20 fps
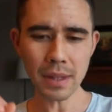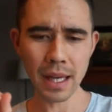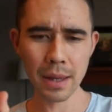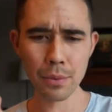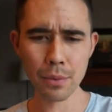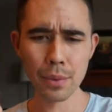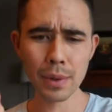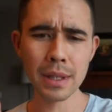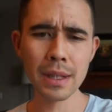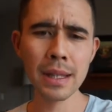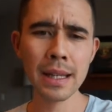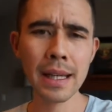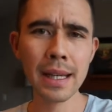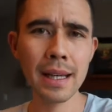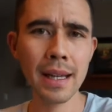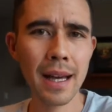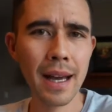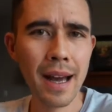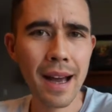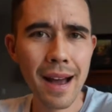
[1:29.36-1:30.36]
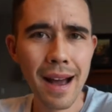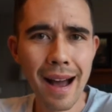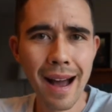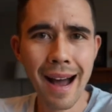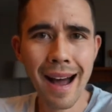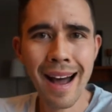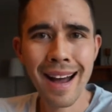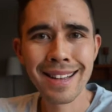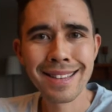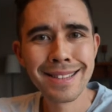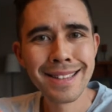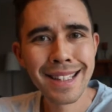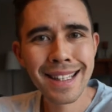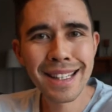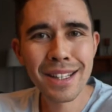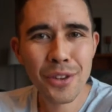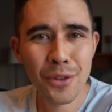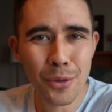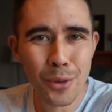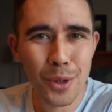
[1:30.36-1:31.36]
and really Uh,
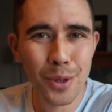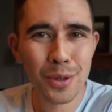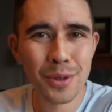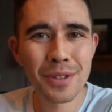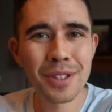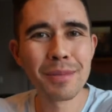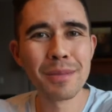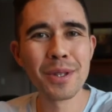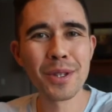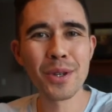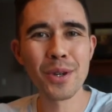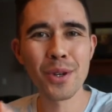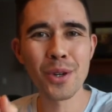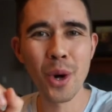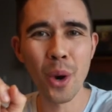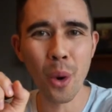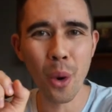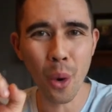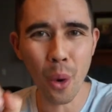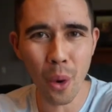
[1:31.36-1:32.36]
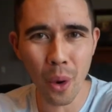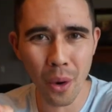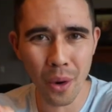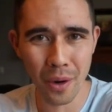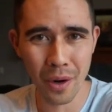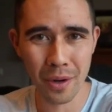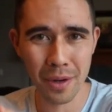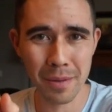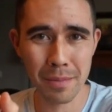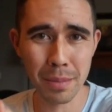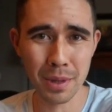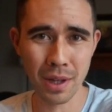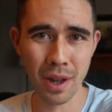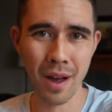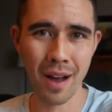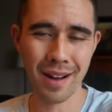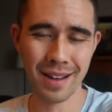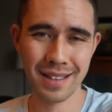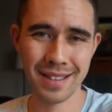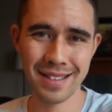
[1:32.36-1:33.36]
dig through some of the core
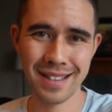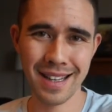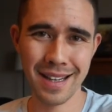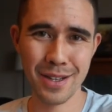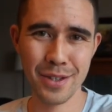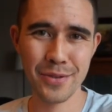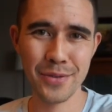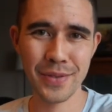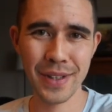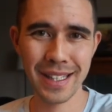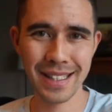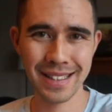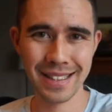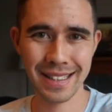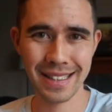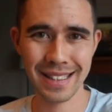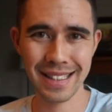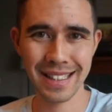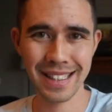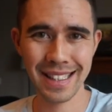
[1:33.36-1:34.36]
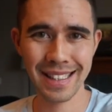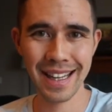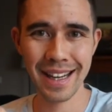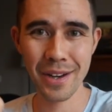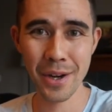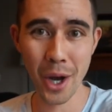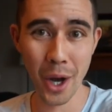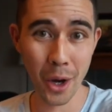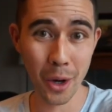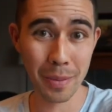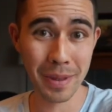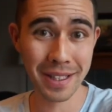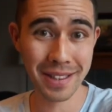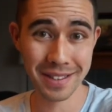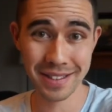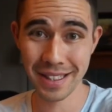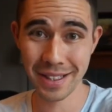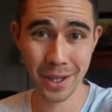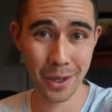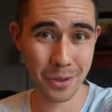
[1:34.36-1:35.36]
blocks that you're facing. And I know
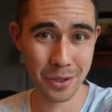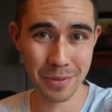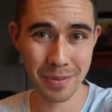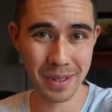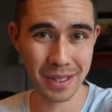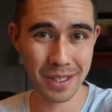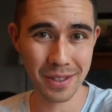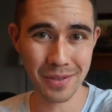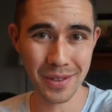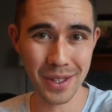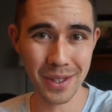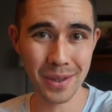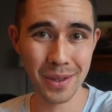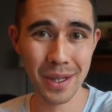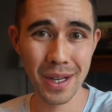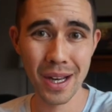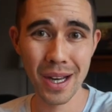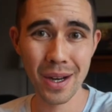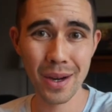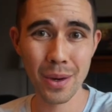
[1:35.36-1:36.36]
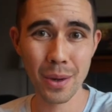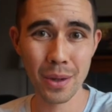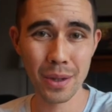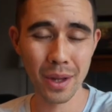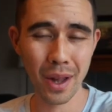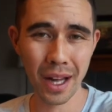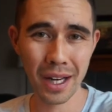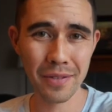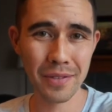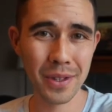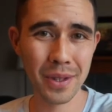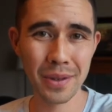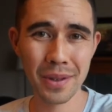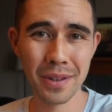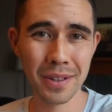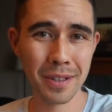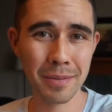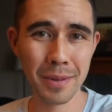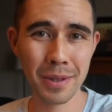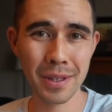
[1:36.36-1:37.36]
because I coach many of you, or a lot of you in
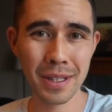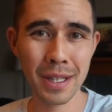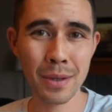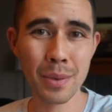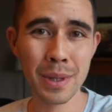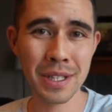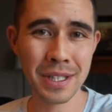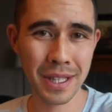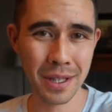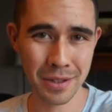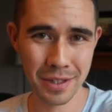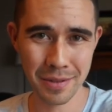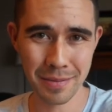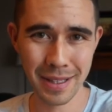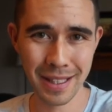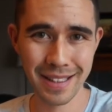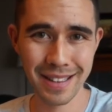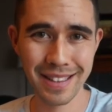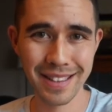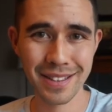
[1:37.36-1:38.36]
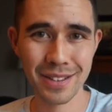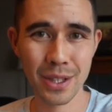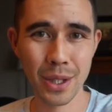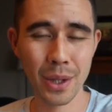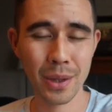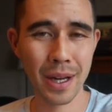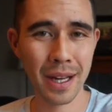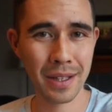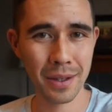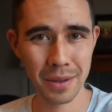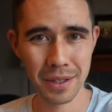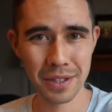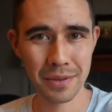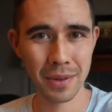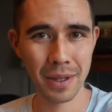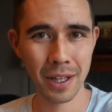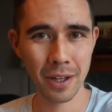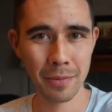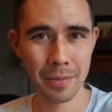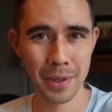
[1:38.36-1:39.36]
our community reach out to me. So I know this
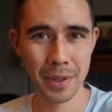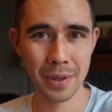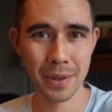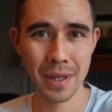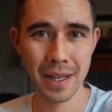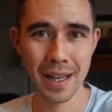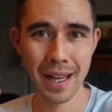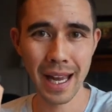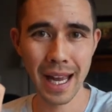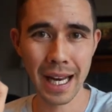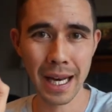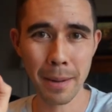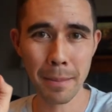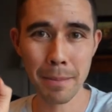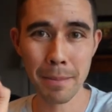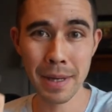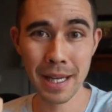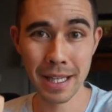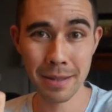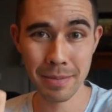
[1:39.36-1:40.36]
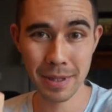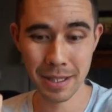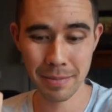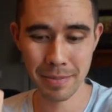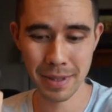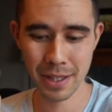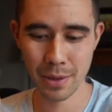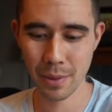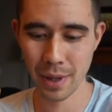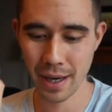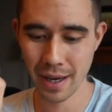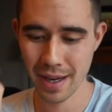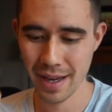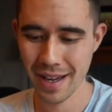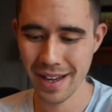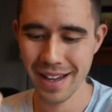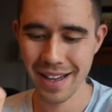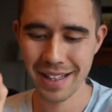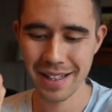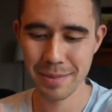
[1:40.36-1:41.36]
will help you in a big, big, big way.
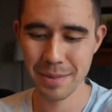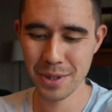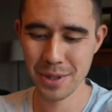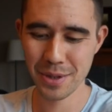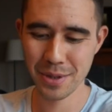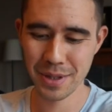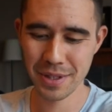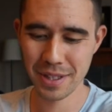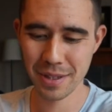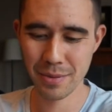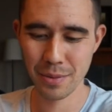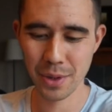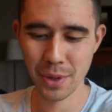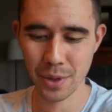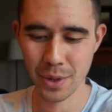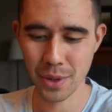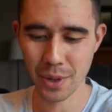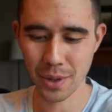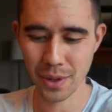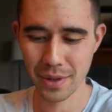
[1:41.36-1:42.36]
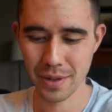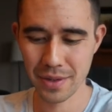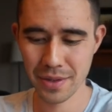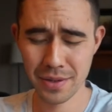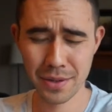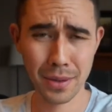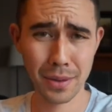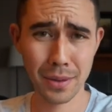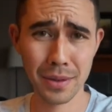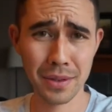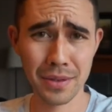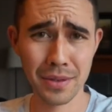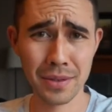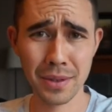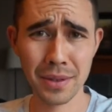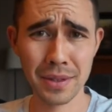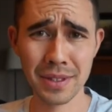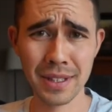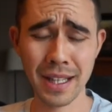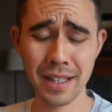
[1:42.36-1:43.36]
Let me show you something real cool. It's a total,
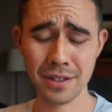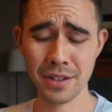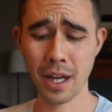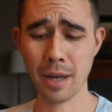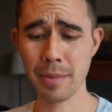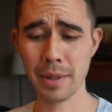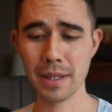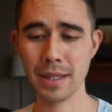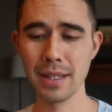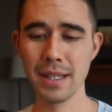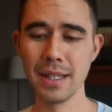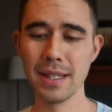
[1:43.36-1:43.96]
total side topic.